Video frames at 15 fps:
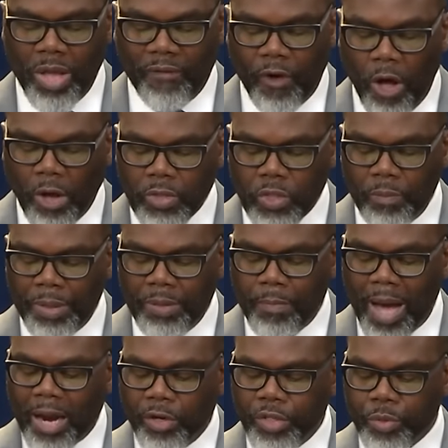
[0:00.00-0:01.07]
have also been
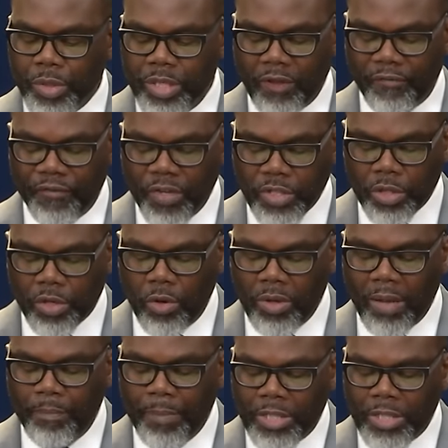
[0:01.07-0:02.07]
monitoring the physical and